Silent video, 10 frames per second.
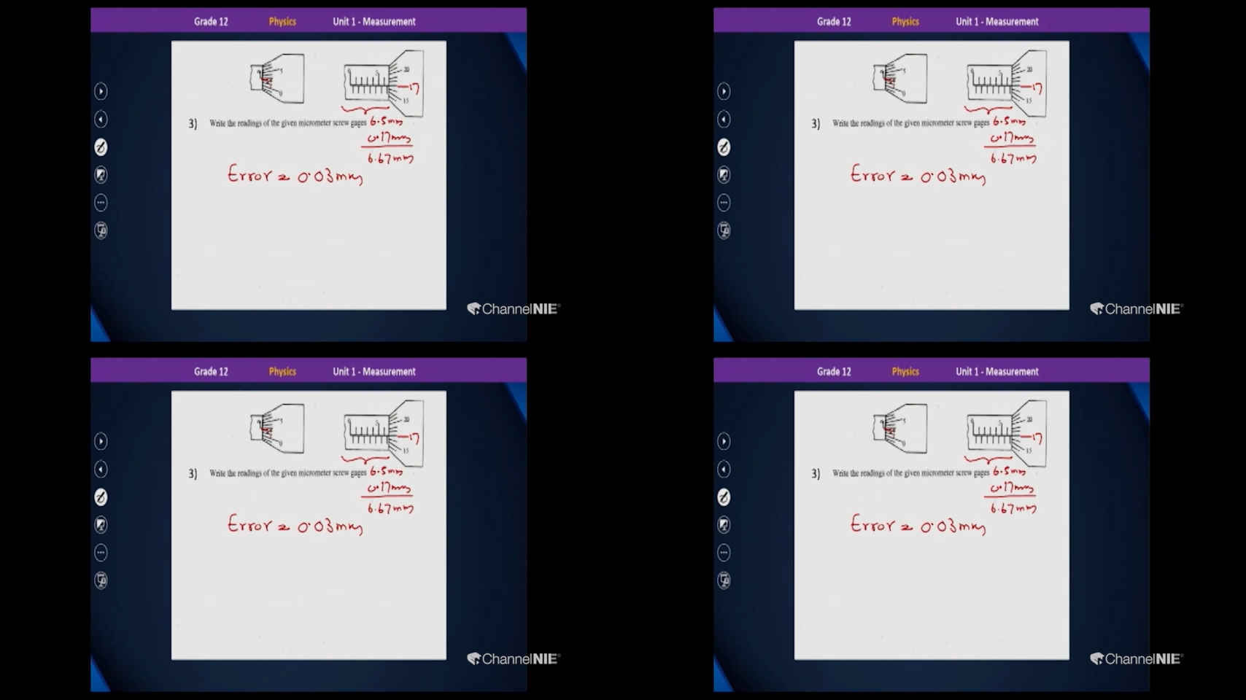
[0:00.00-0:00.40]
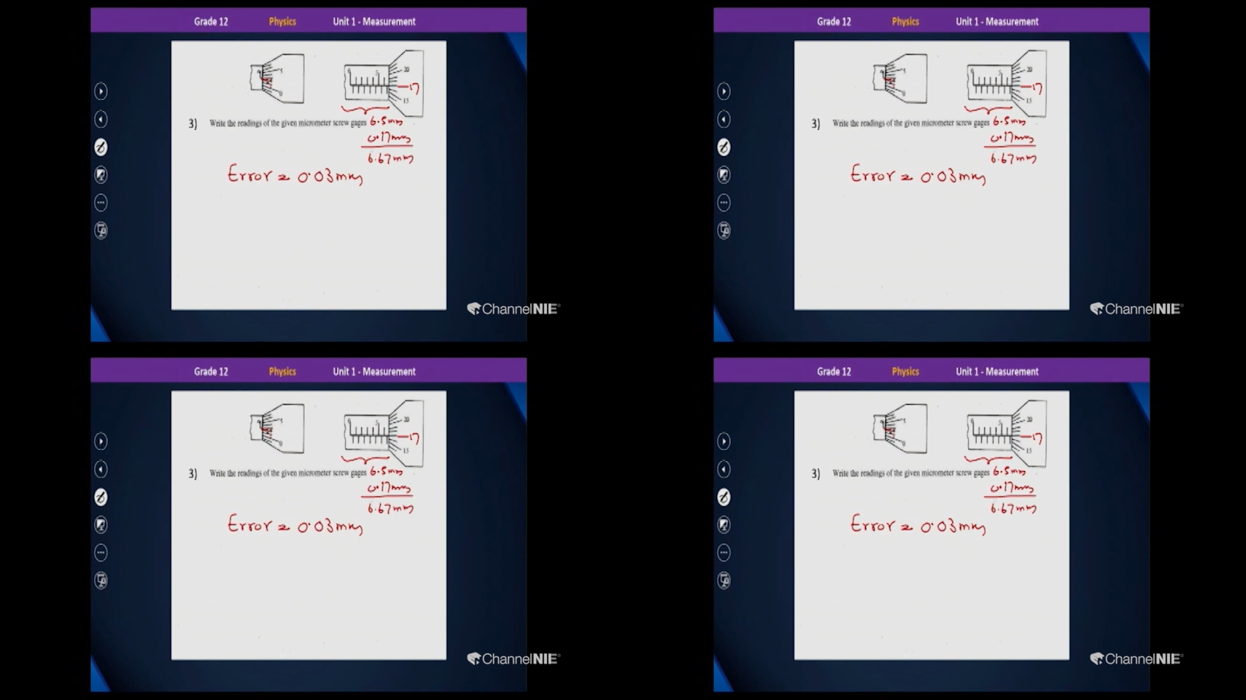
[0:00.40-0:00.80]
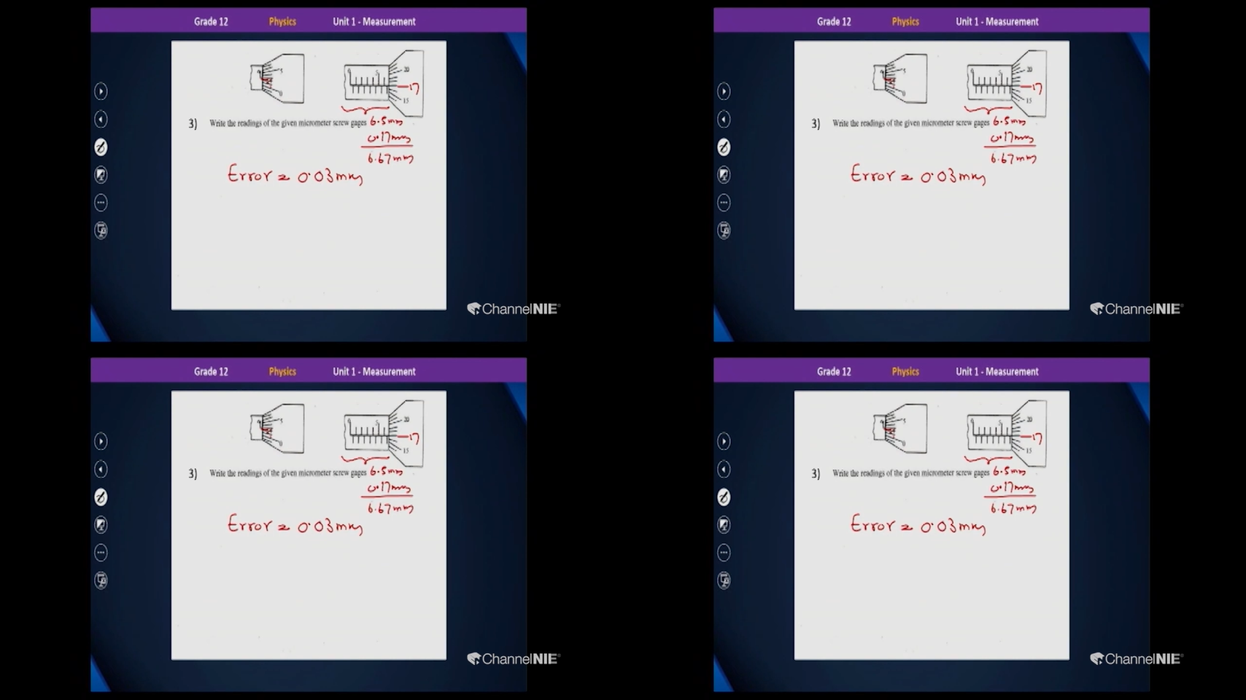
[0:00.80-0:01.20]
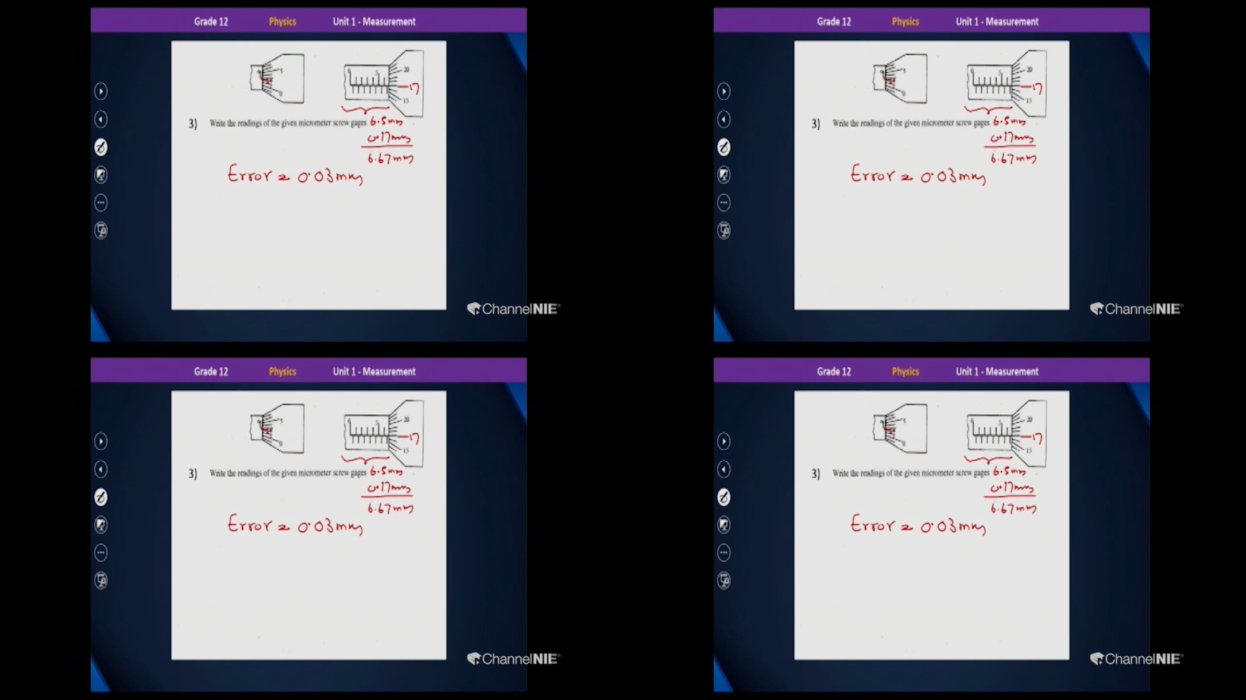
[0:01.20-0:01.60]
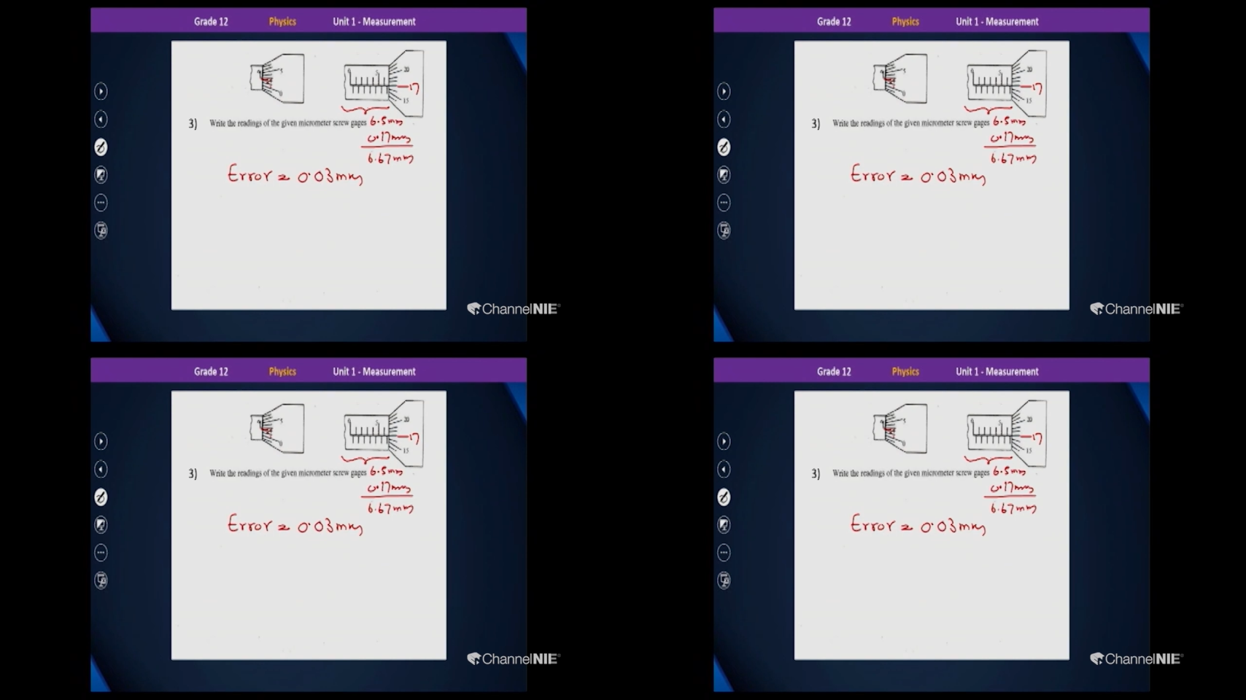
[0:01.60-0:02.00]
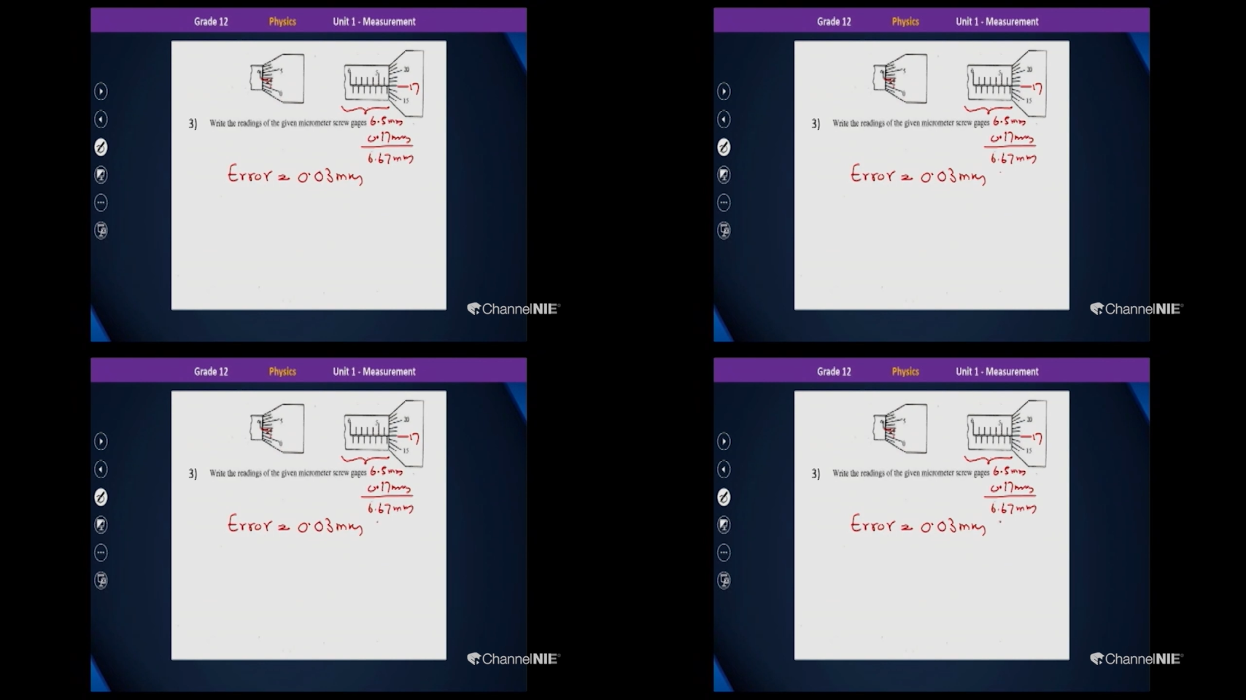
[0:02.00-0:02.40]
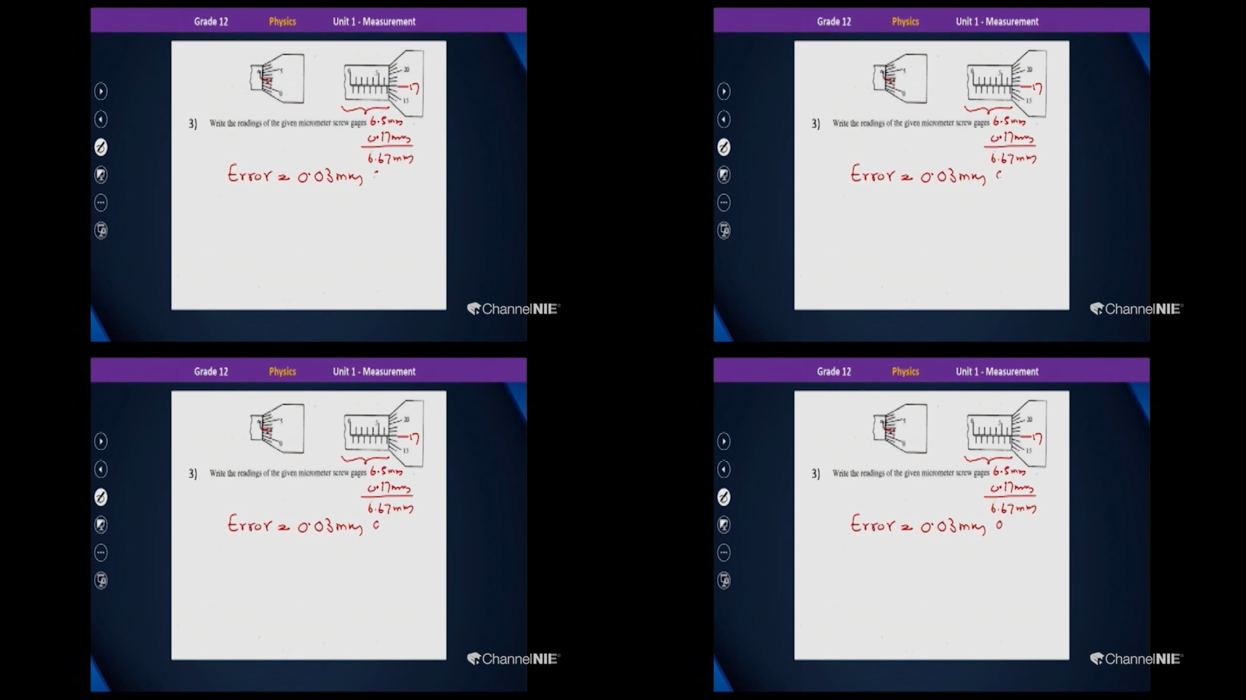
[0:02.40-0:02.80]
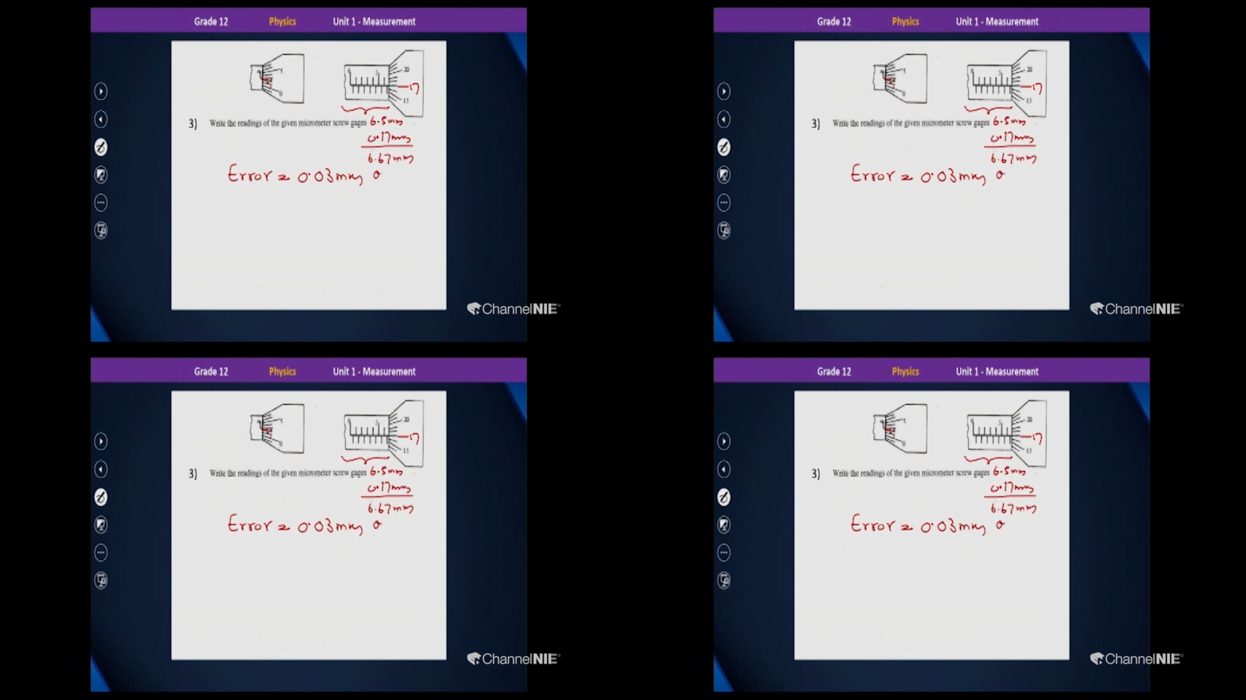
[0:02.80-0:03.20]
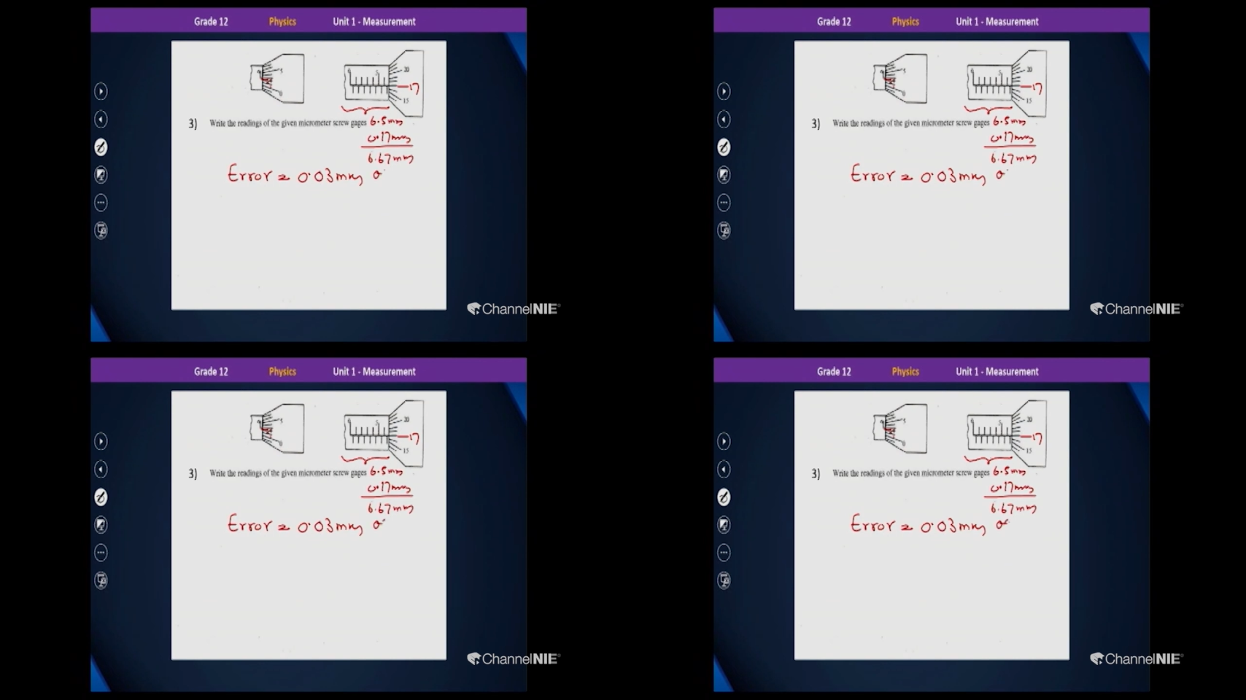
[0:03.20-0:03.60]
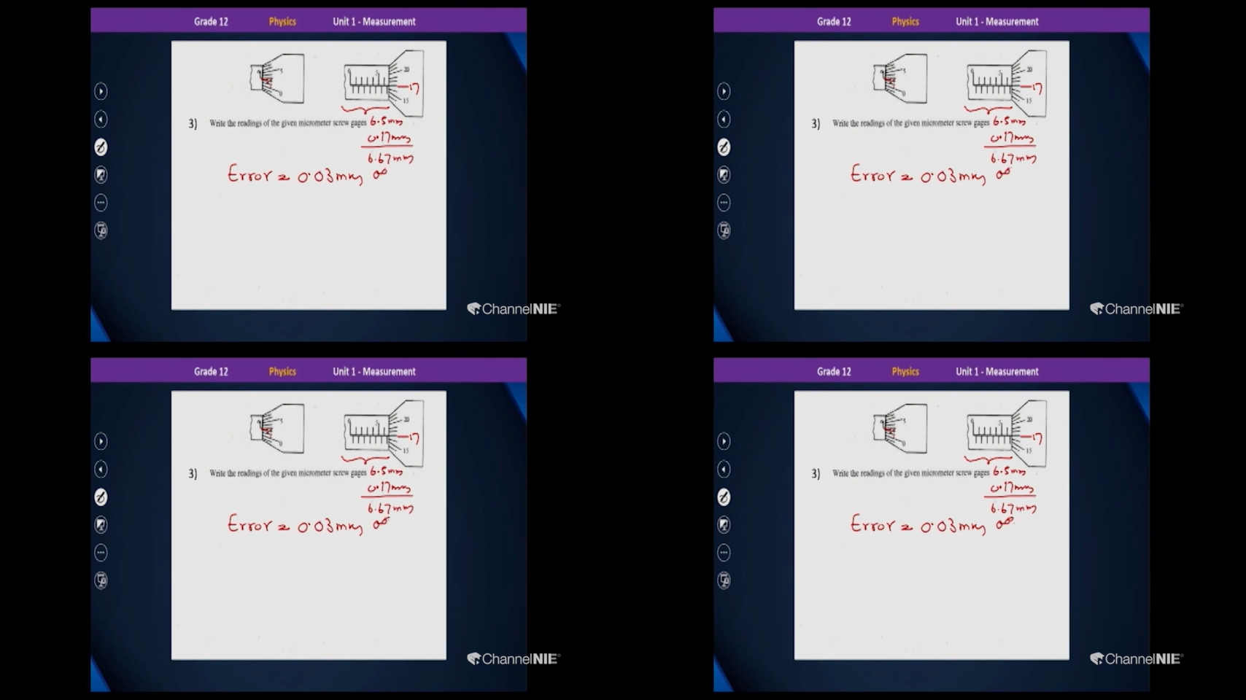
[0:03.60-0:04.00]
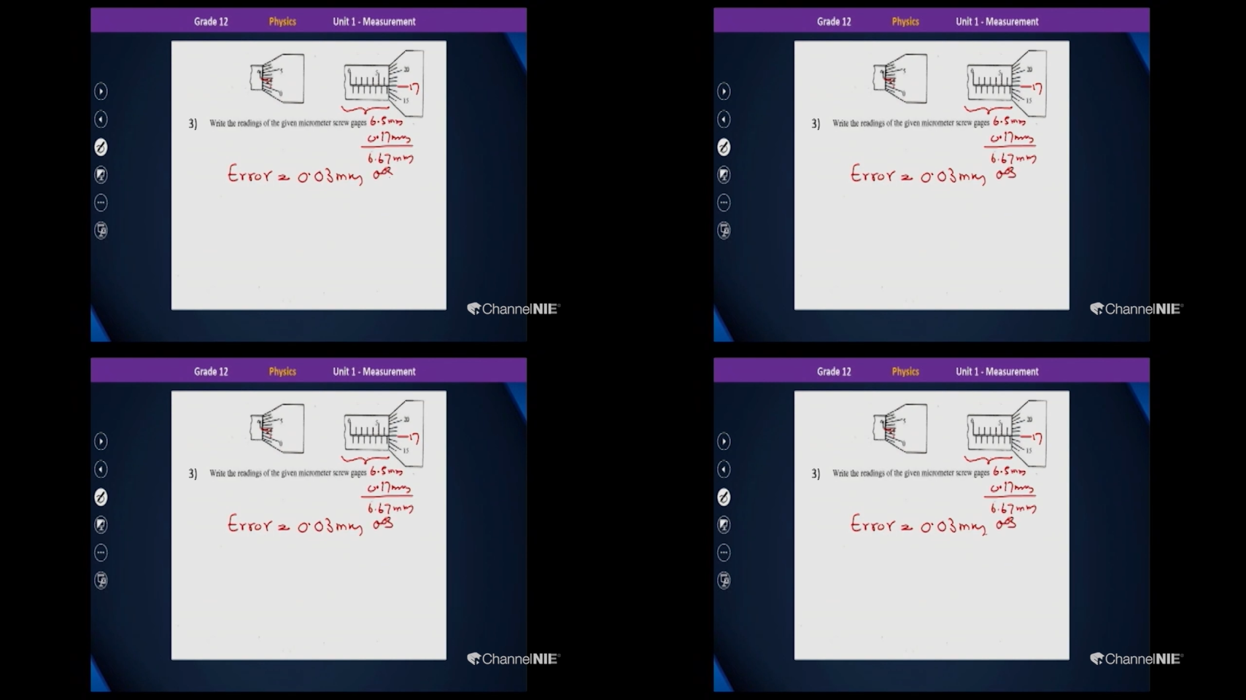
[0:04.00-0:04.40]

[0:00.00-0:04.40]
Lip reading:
Nobody's mouth can be seen.